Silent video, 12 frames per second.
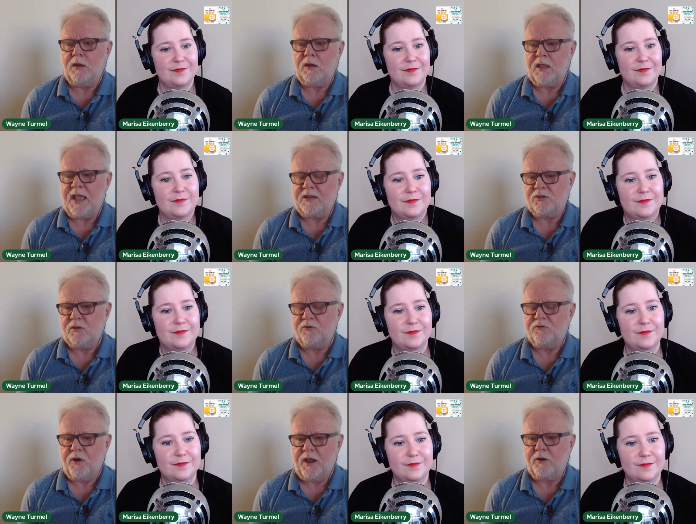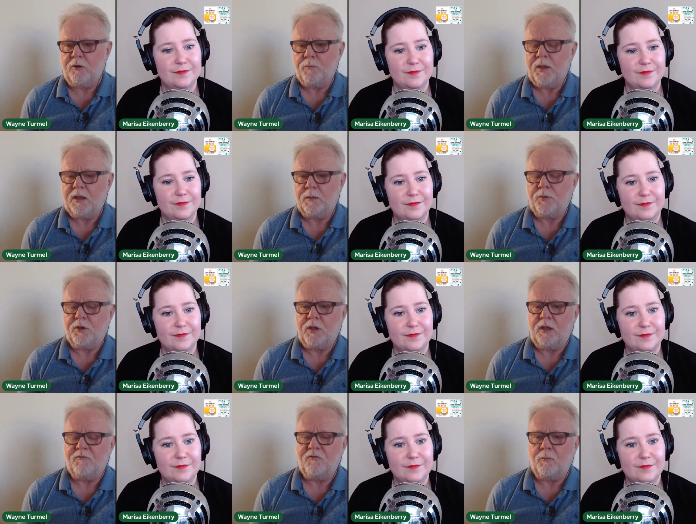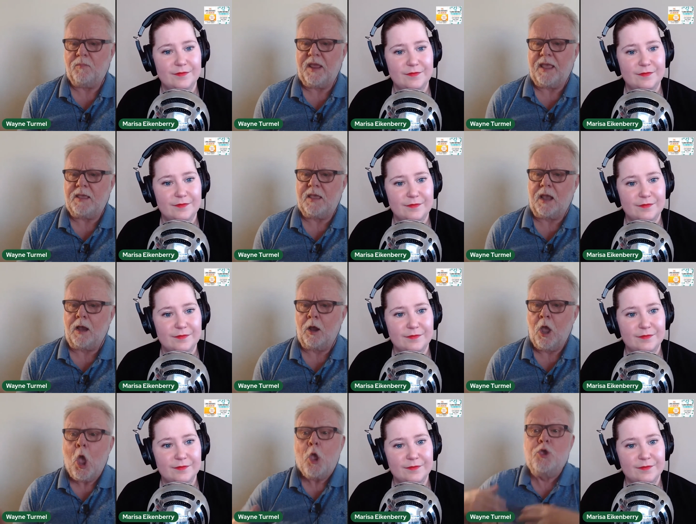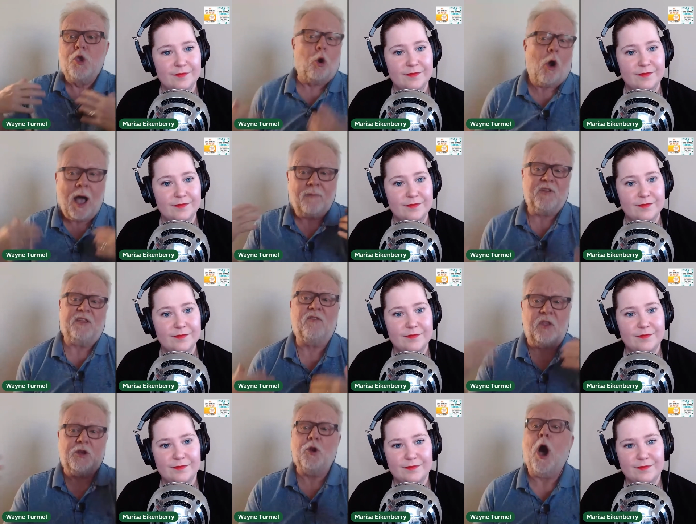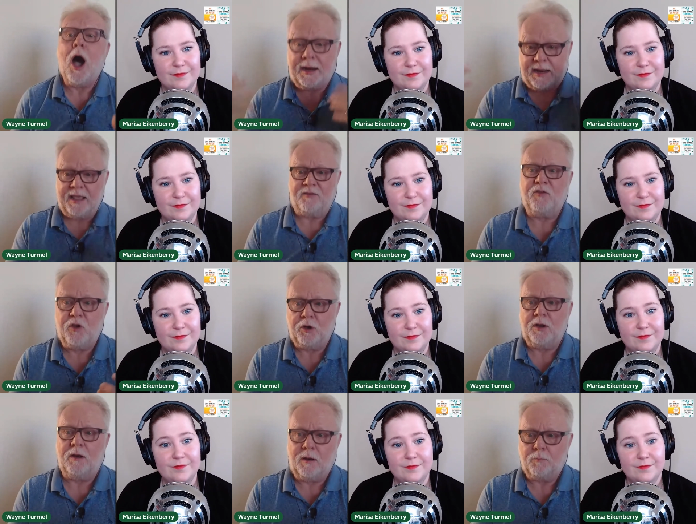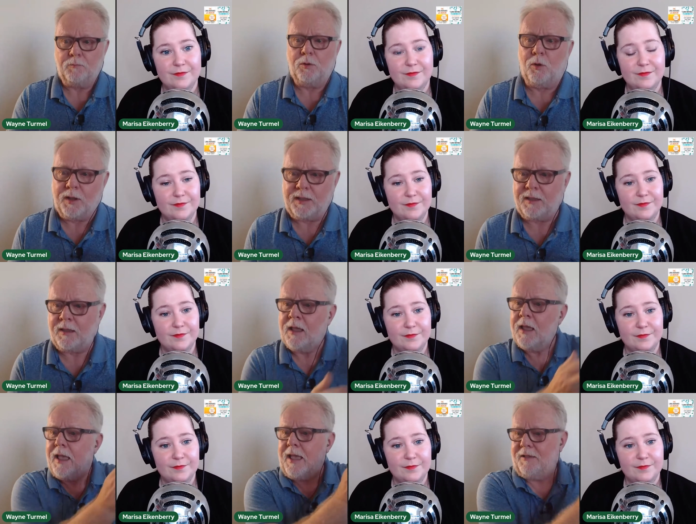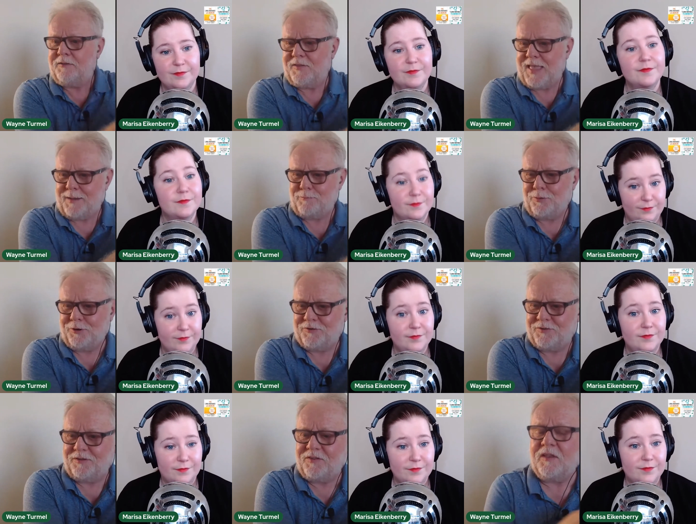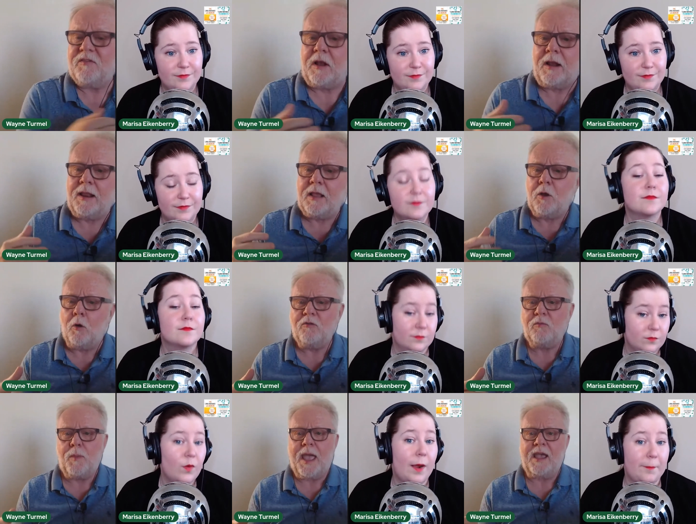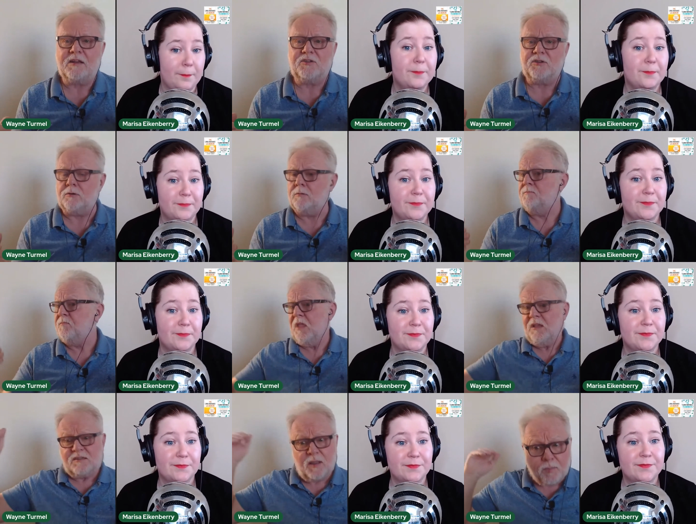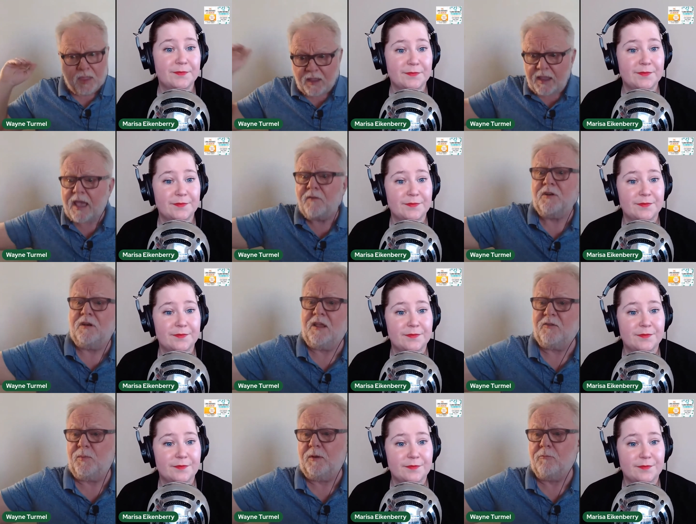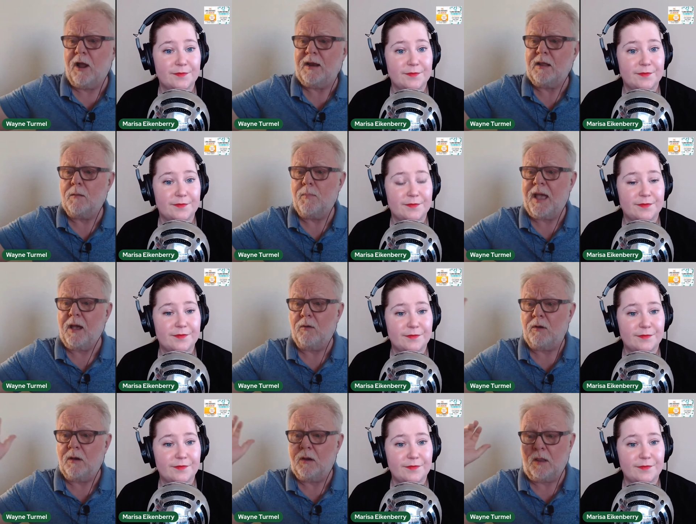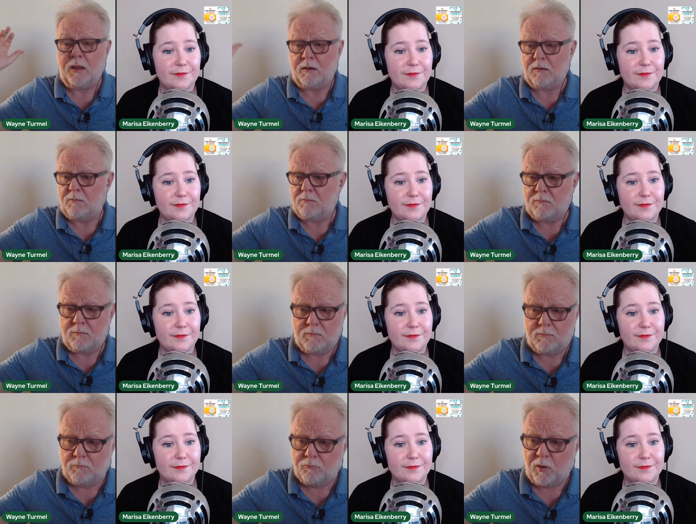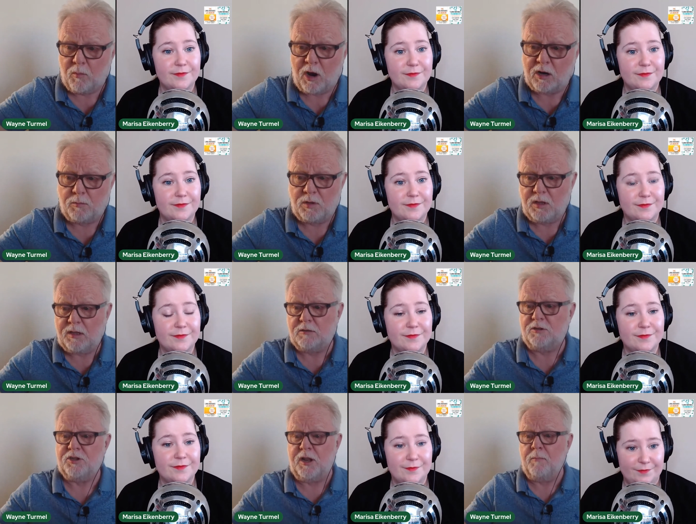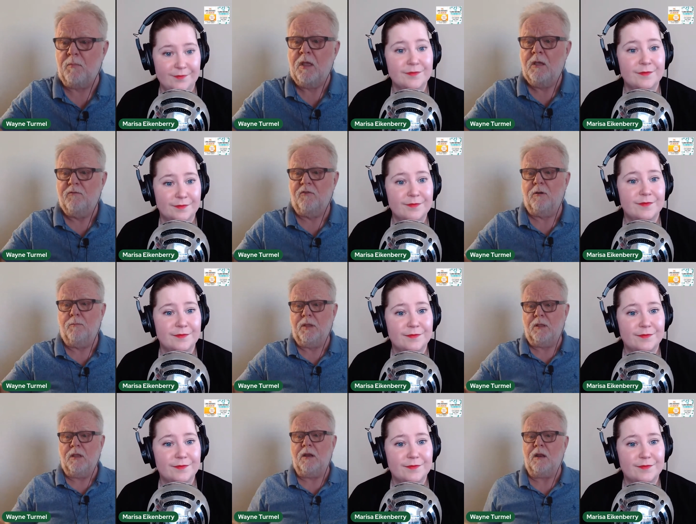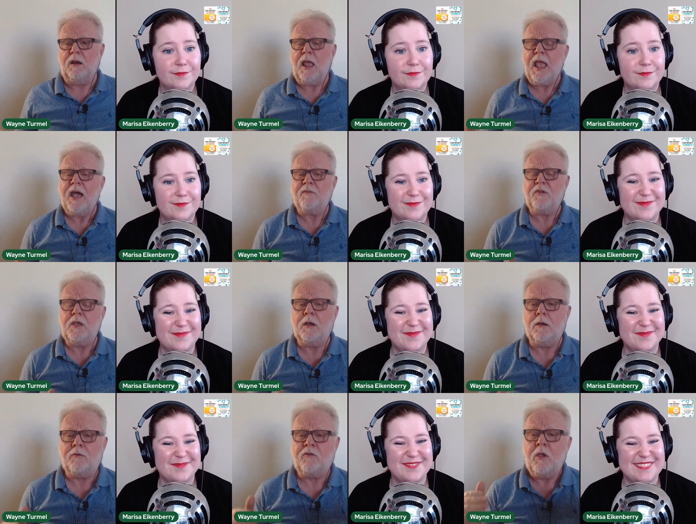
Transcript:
Speaker 1: to catch the train or pick up your kid from daycare, you're obviously not as good an employee as that person that sits there. And it goes back to something Kevin has been writing about in Remarkable Leadership for 1.5 years,